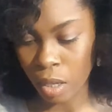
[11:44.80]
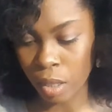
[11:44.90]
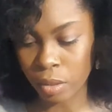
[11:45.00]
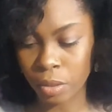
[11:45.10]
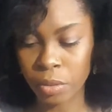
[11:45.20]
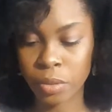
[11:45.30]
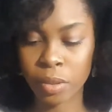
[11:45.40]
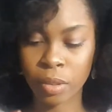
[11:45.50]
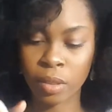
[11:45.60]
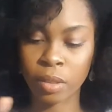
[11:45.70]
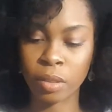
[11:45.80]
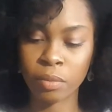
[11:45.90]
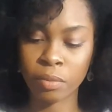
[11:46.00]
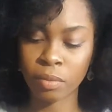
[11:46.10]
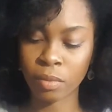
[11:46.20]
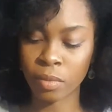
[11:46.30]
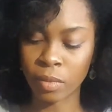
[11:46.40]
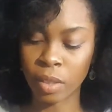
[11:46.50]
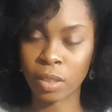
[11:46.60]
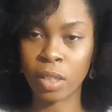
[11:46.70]
and I also just got
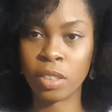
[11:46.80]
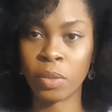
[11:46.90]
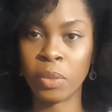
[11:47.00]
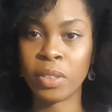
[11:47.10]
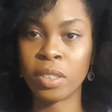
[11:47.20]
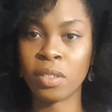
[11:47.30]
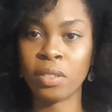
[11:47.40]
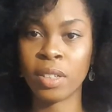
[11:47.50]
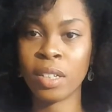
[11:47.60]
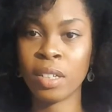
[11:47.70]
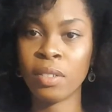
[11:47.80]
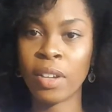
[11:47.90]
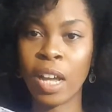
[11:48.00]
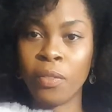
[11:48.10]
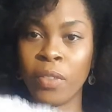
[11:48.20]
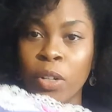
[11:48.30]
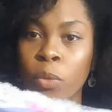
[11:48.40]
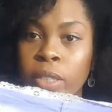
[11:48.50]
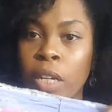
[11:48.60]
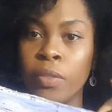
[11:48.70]
this underwear which they have they
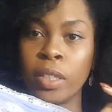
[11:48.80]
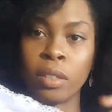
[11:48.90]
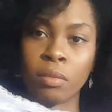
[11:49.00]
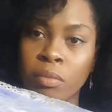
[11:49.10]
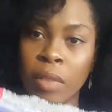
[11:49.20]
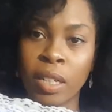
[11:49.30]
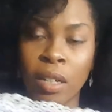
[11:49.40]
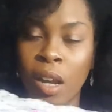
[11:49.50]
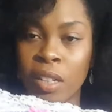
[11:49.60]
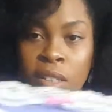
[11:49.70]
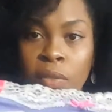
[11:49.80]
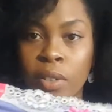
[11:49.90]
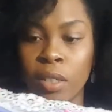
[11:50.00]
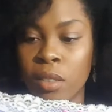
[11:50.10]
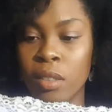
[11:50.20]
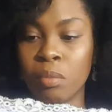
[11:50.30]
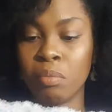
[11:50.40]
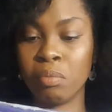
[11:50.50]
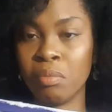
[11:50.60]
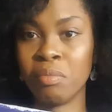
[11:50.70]
always have these and I, I just love it because it's
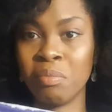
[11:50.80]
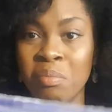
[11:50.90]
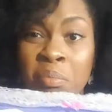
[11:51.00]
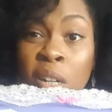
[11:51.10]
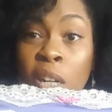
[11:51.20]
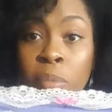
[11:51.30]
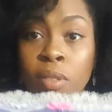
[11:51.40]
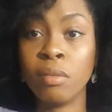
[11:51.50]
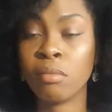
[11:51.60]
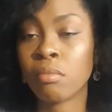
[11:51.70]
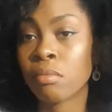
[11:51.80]
purple